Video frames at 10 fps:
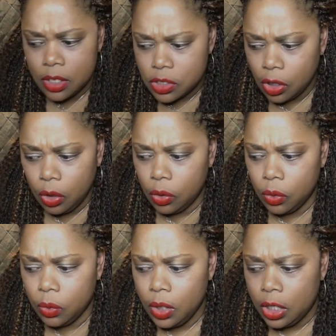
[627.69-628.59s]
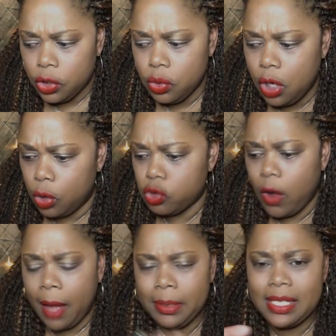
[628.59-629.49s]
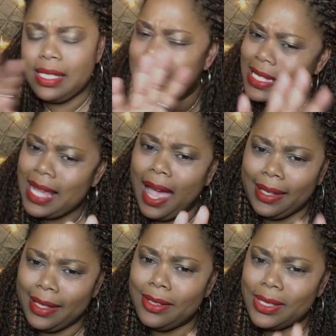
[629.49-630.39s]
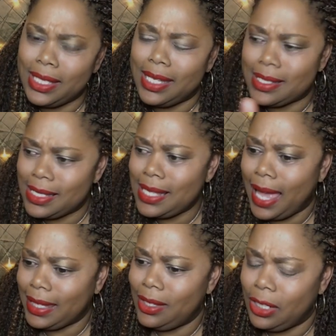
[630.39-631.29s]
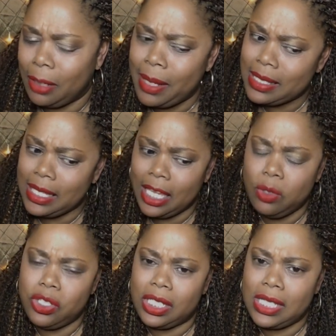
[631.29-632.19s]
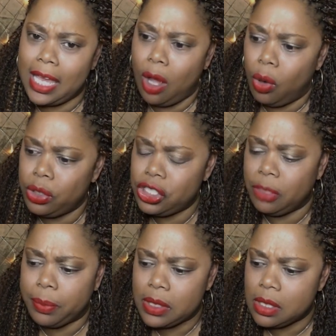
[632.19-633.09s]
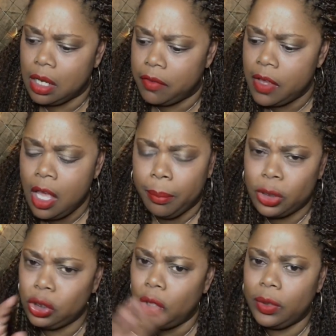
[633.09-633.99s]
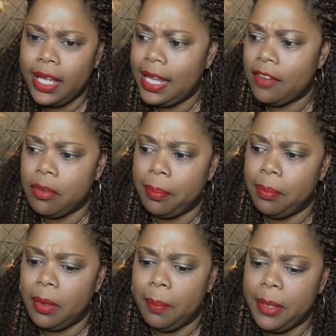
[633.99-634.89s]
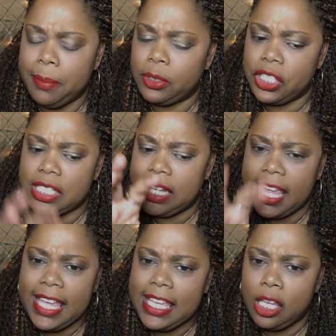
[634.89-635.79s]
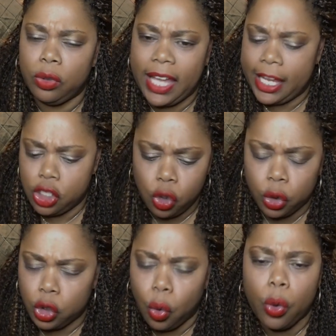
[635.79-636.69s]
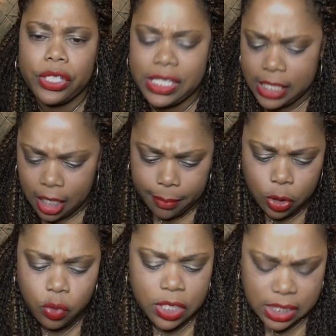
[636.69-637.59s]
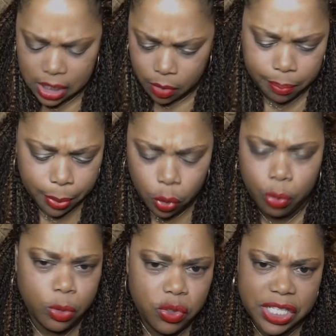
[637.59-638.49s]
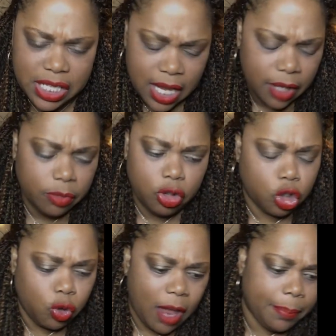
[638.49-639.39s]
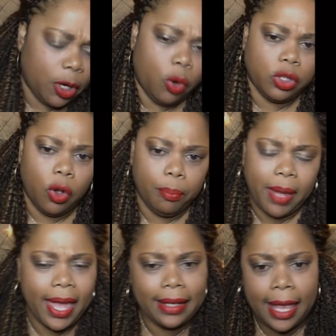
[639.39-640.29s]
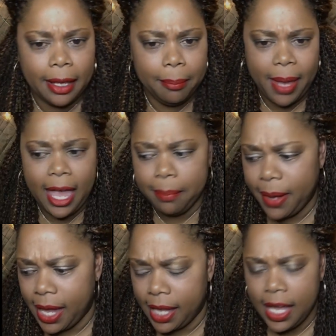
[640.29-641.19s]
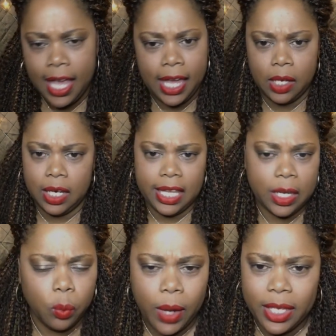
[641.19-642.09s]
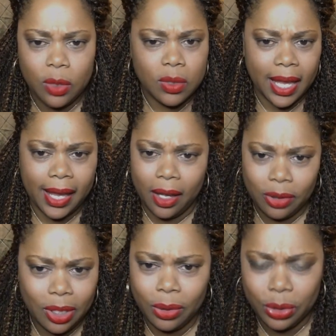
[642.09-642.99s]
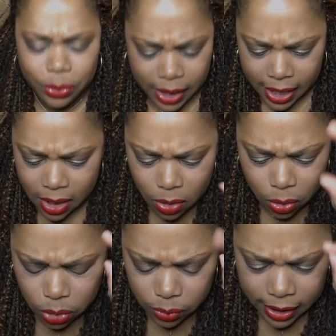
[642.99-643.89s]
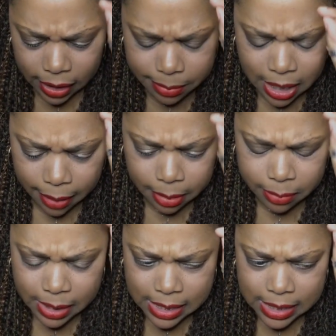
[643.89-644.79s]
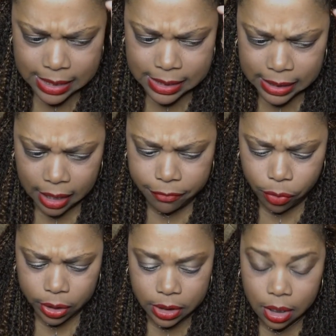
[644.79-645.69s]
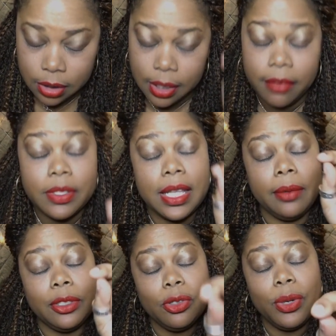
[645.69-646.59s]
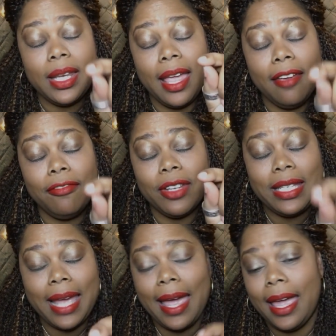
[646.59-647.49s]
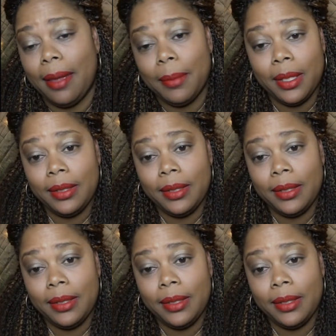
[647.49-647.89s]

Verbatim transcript: So you gonna drop this. See, this how guilt is. This how guilt is. I'm not saying you shouldn't take ownership of stuff, but you don't let every people just lay guilt at your doorstep. You just boom, you just strap it on your back like a backpack and let it weigh you down. You don't do that. You don't do that. I'm telling you, these slick fork-tongued devils, they'll do it every time.